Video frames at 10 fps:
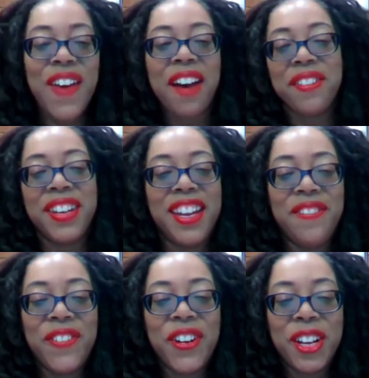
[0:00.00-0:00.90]

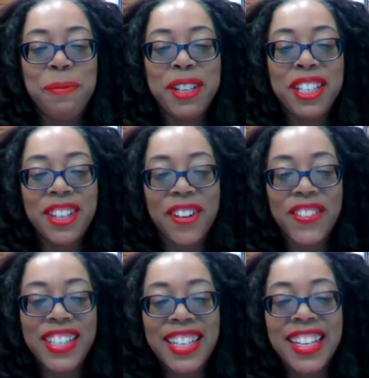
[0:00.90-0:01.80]
faculty for Human
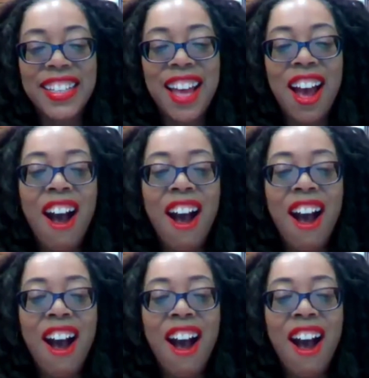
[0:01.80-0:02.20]
Services